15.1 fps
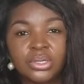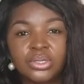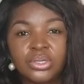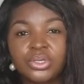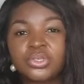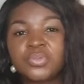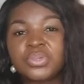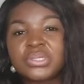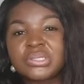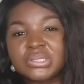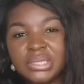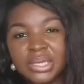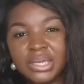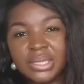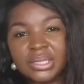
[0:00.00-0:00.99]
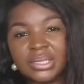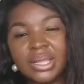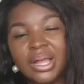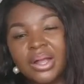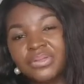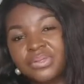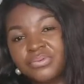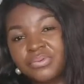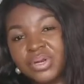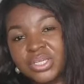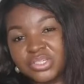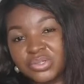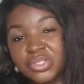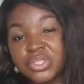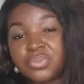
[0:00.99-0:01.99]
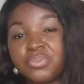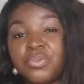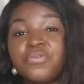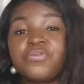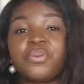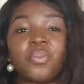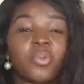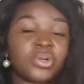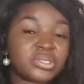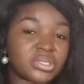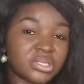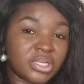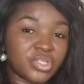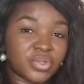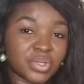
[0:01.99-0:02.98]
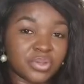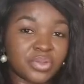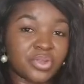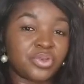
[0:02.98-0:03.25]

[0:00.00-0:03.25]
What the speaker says: you should be seeing how the relationship moves from one stage to another.